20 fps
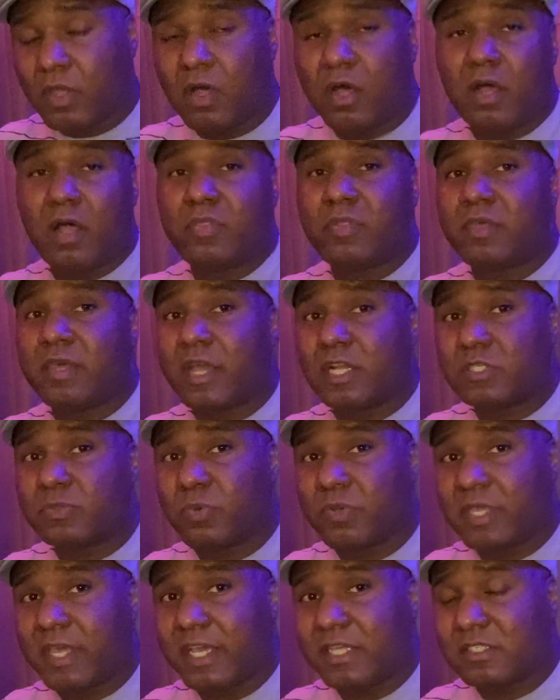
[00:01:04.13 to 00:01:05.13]
on the actual
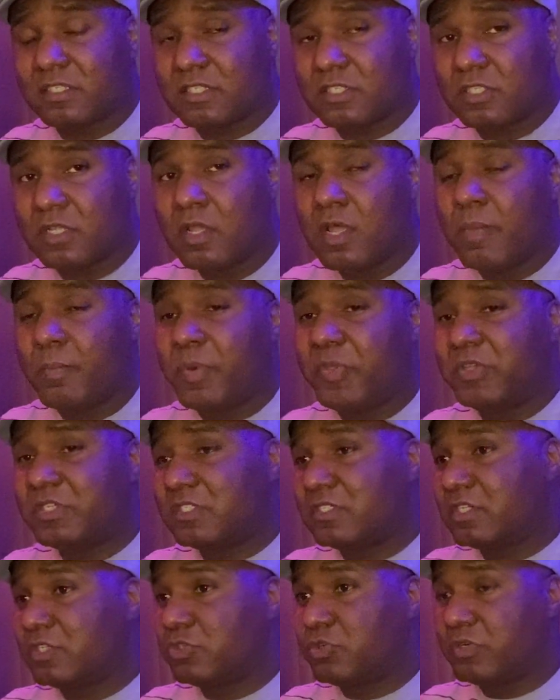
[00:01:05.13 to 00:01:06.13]
cases. But this
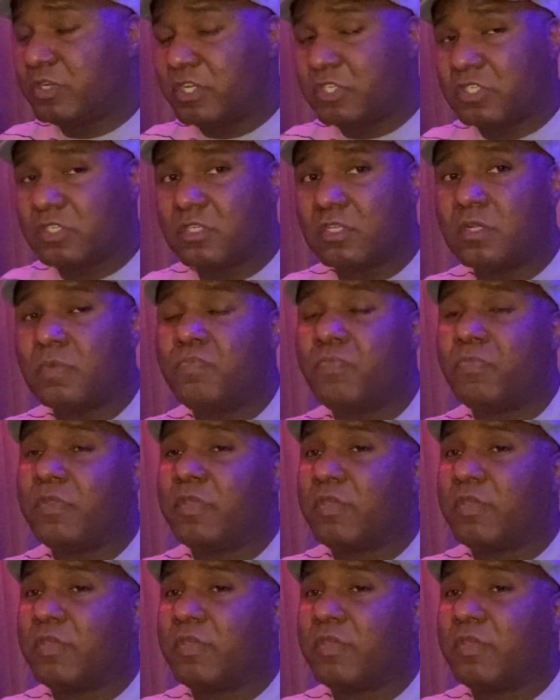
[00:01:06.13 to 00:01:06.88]
is a traditional